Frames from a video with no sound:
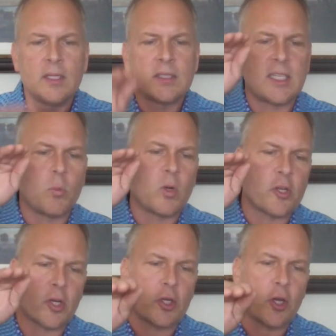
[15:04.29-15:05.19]
See, when
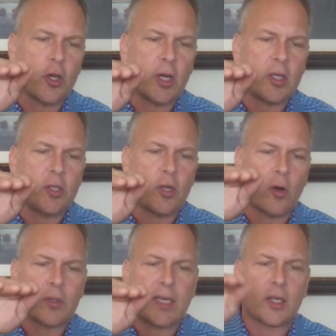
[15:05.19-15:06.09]
you're good, you
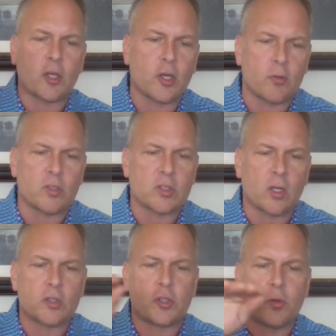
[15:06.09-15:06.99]
don't get good
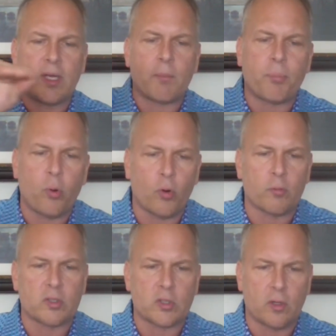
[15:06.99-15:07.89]
results, you get
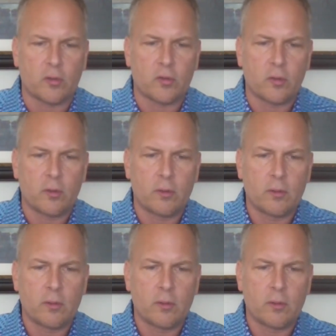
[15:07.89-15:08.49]
poor results.